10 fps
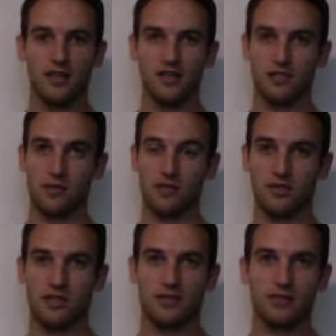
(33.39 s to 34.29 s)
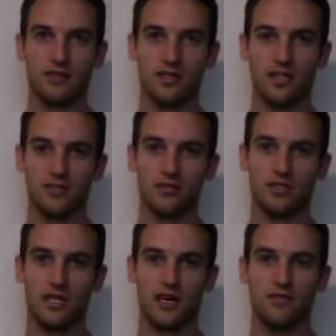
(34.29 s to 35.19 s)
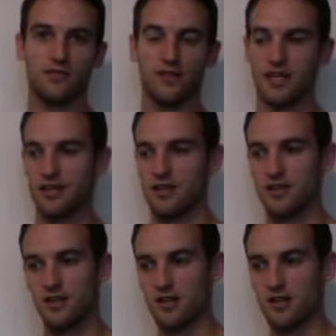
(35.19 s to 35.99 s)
sometimes they injure themselves, and